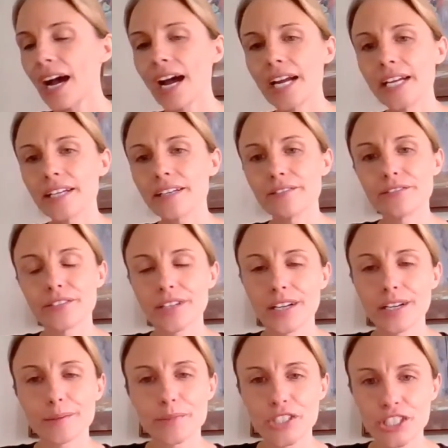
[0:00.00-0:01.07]
I
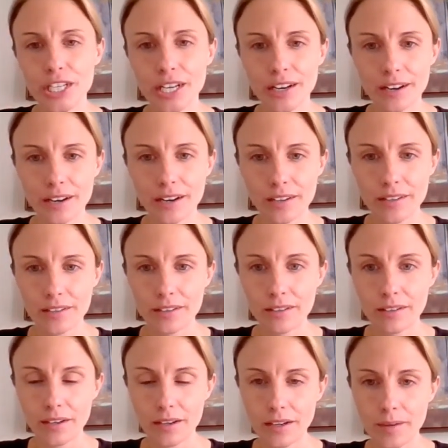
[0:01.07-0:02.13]
have shared
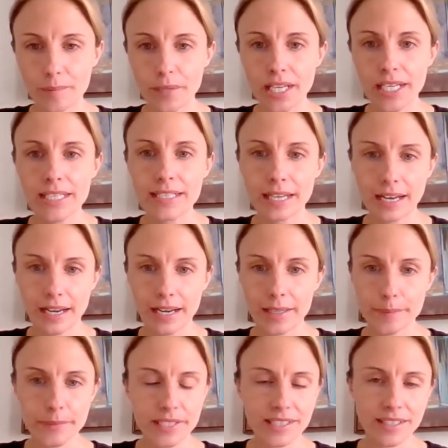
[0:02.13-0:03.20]
many
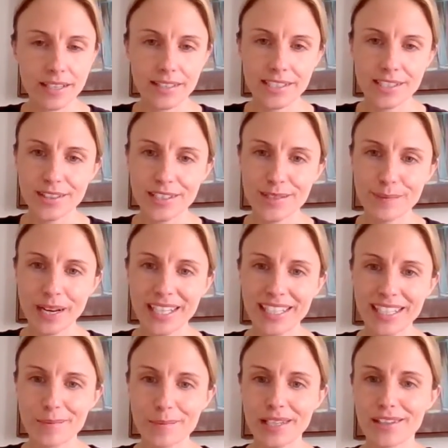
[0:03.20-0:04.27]
times, and so this might
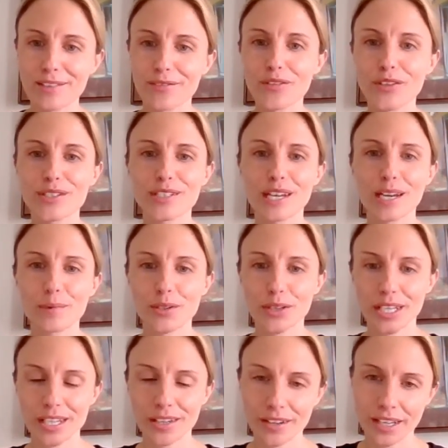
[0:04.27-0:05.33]
not be the first time you're
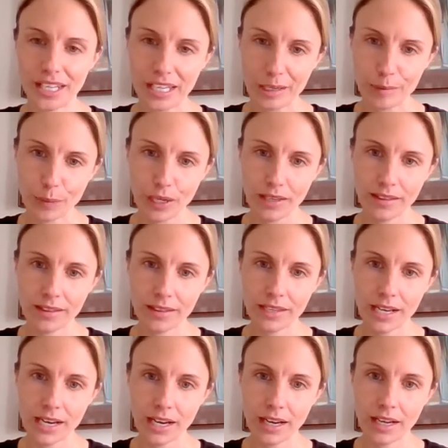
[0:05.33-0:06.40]
hearing it, but
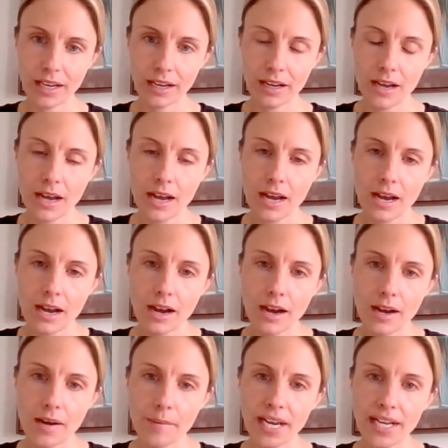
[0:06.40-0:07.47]
that
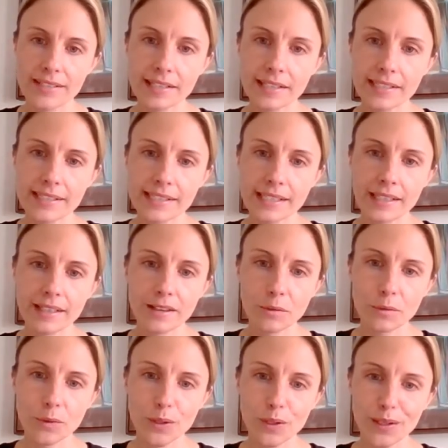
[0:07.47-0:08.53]
as I see the
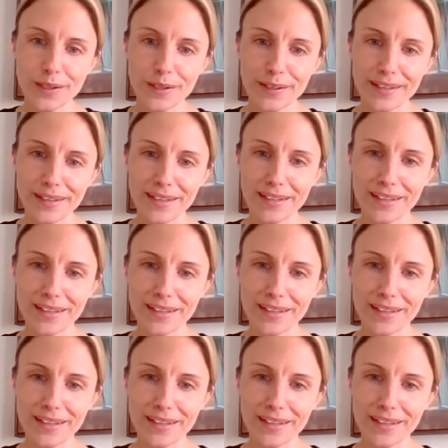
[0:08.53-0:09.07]
world